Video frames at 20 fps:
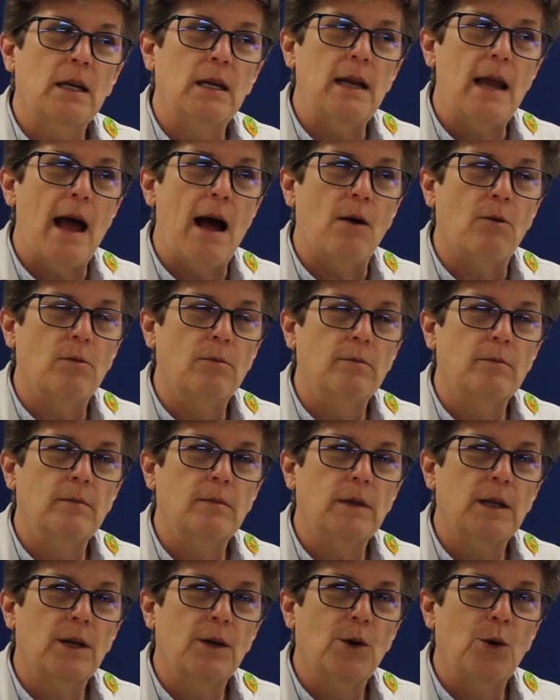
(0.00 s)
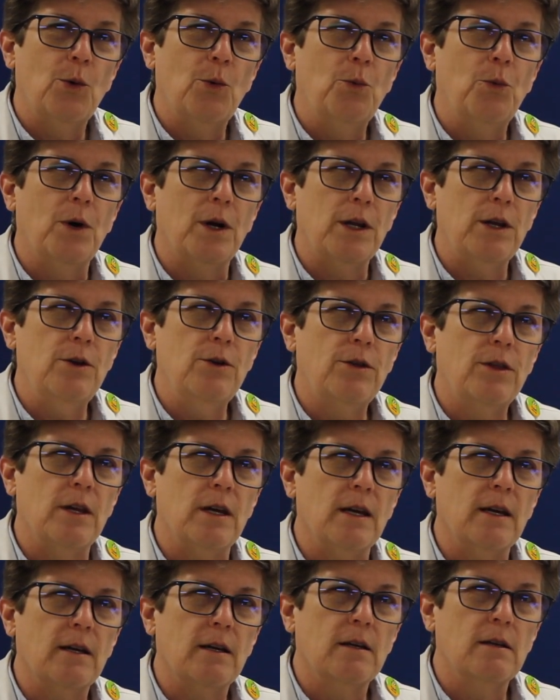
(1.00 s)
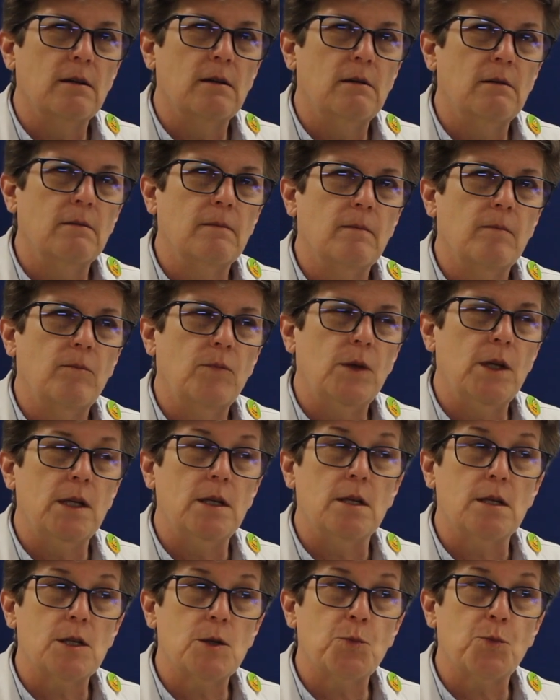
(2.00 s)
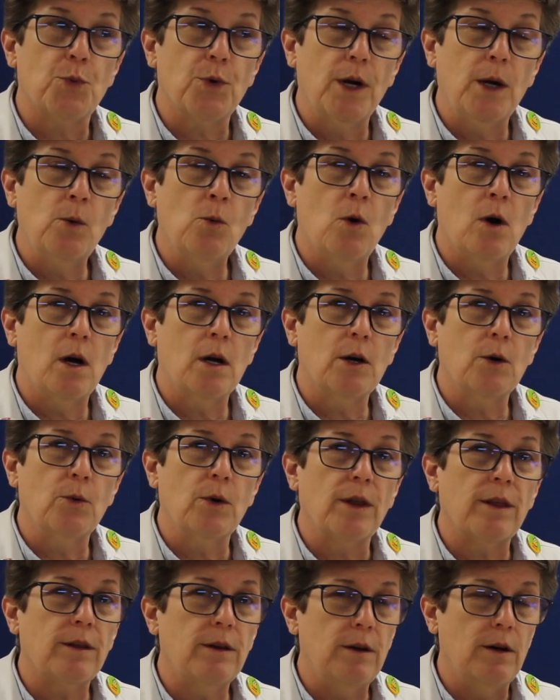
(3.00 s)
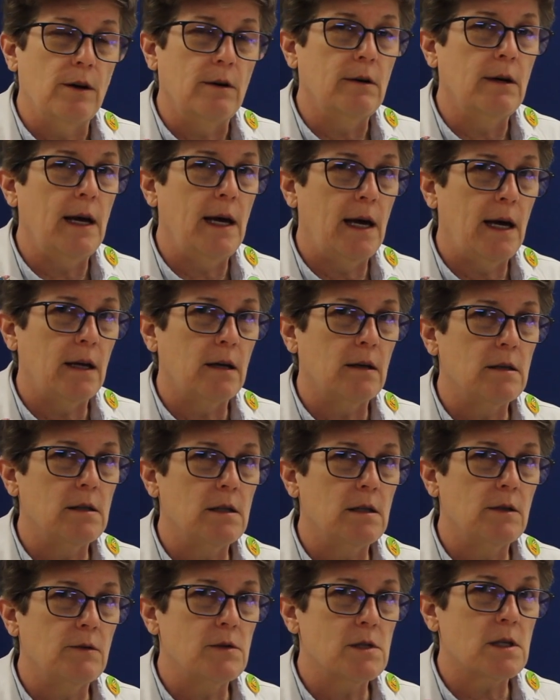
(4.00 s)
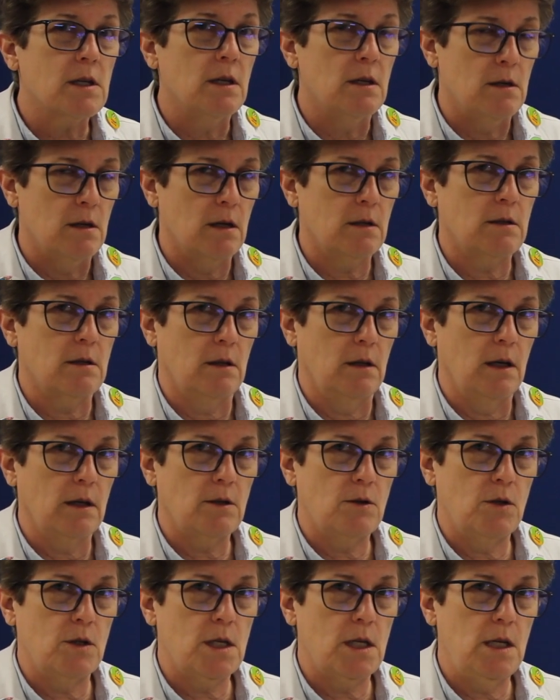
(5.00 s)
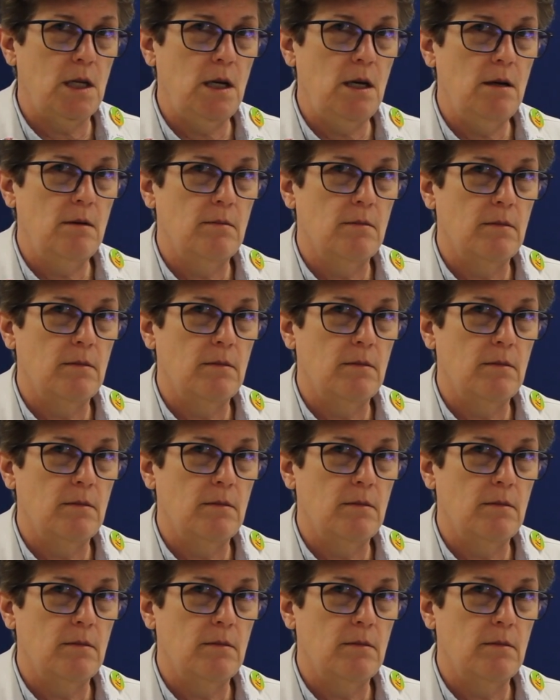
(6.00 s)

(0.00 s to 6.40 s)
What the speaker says: Now, what do you think? Did the spring water with vanilla additives conduct electricity?